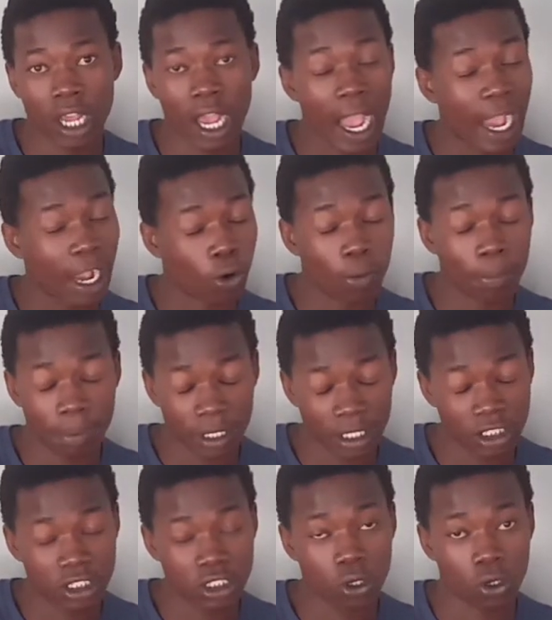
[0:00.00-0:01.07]

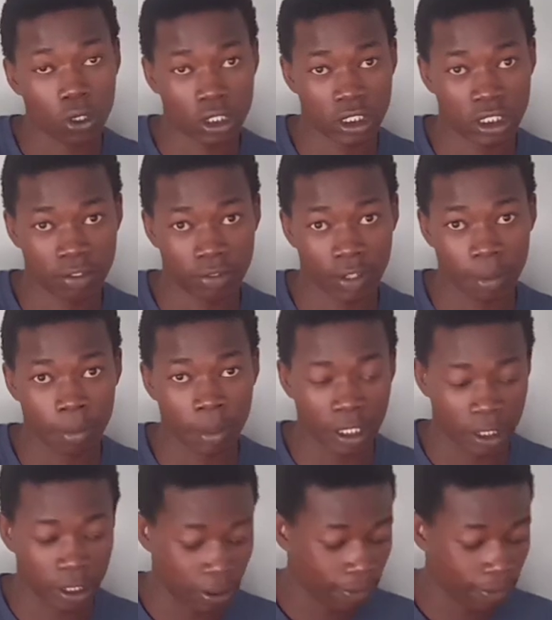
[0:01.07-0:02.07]
octave again.